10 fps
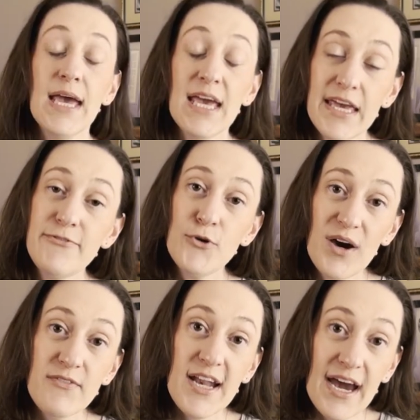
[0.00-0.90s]
If you
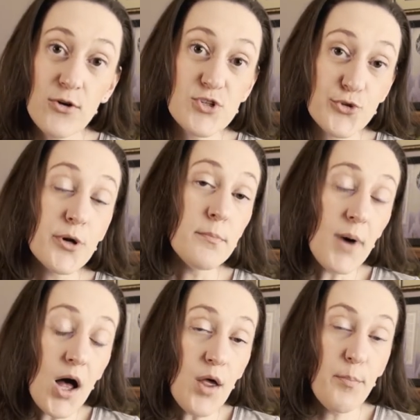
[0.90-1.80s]
have an outdoor
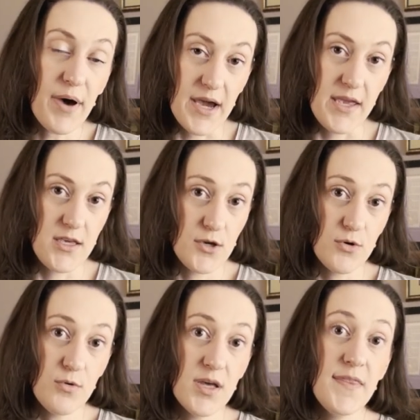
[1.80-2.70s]
mall by
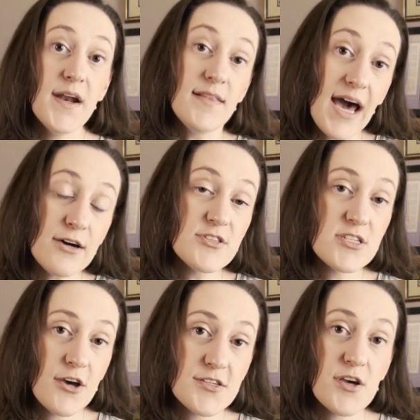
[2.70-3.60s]
you that allows
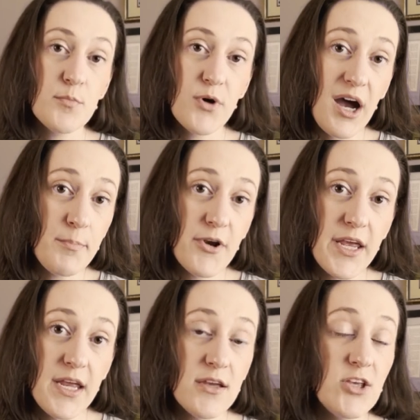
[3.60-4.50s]
dogs on
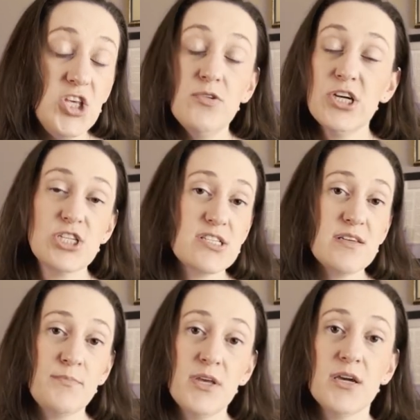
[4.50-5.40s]
property, you could just
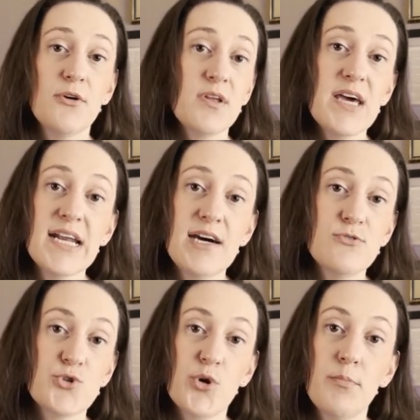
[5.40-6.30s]
simply go to that
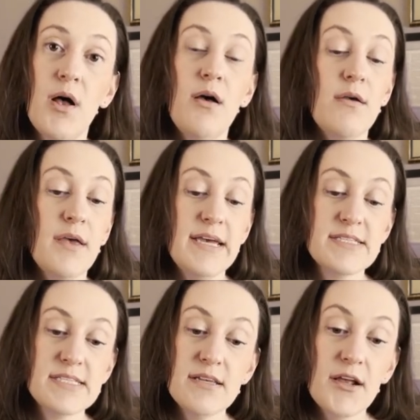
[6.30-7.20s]
outdoor mall and
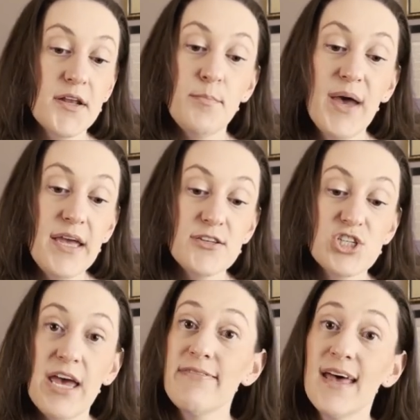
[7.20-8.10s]
sit on a
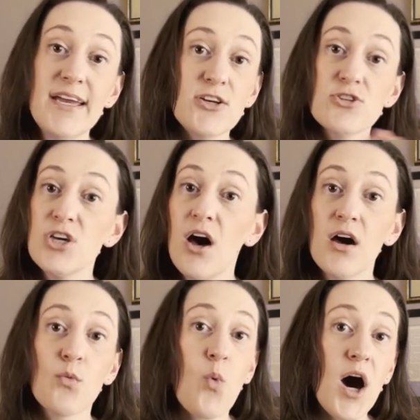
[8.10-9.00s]
bench and let your
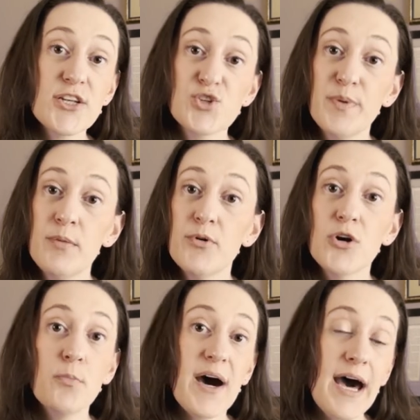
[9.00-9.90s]
dog watch people
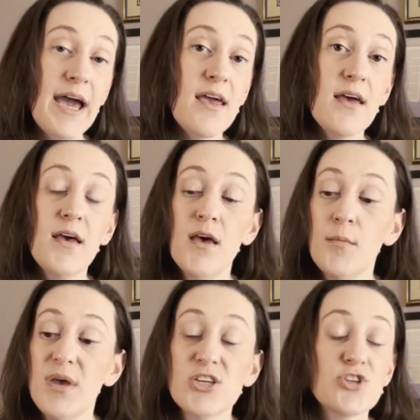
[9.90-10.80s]
go by.
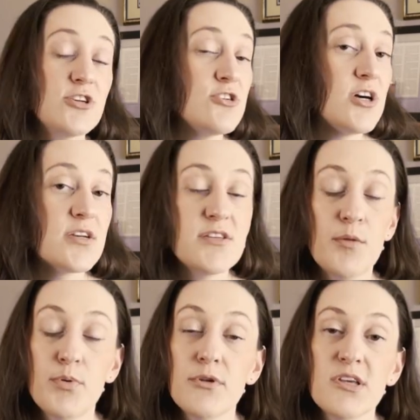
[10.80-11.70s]
Make sure your dog's
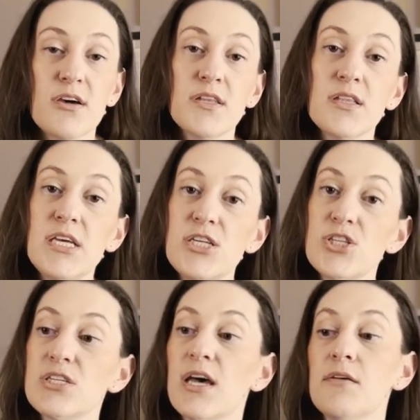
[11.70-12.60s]
not pulling on the
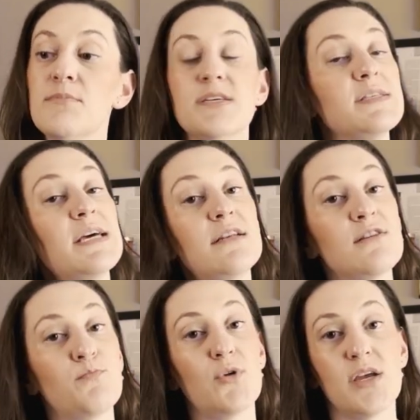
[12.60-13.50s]
leash, tell him to
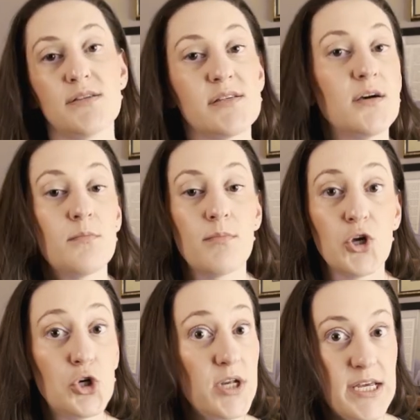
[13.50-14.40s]
sit, bring some
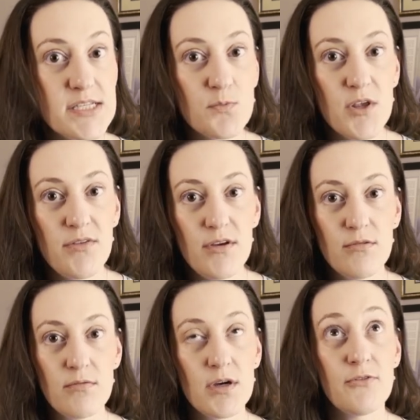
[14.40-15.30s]
goodies with
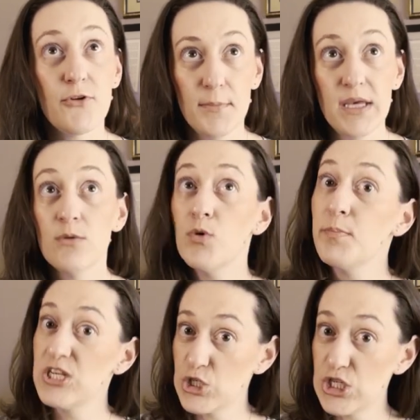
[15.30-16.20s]
you. For me, it would
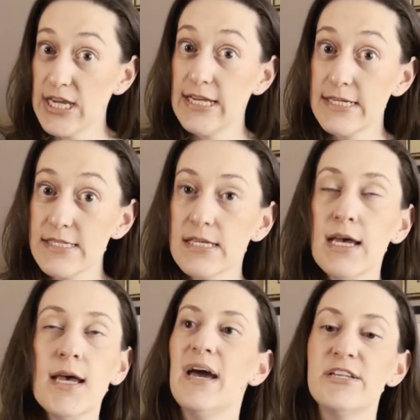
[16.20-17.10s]
be cheese.
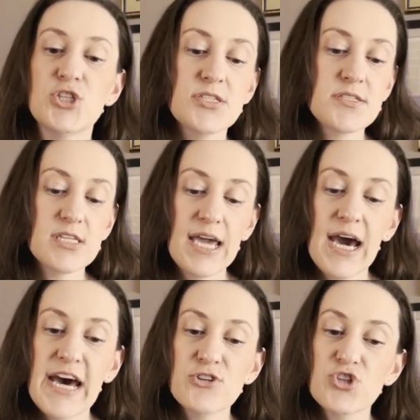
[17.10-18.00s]
And just
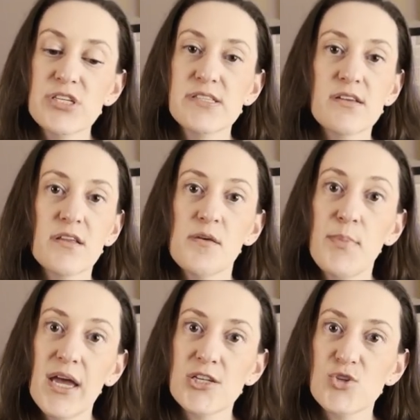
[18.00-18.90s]
casually sit on the
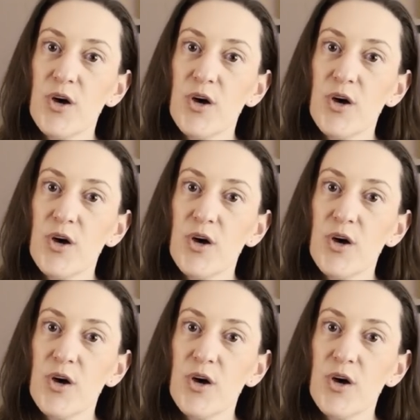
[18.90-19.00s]
bench